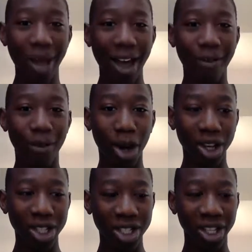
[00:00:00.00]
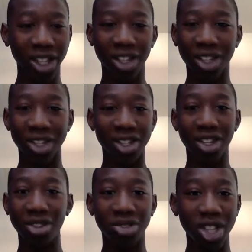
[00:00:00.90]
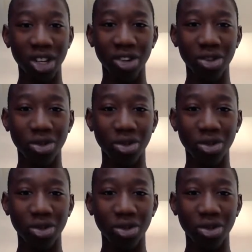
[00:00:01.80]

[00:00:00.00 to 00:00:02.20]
have mods like the new janitor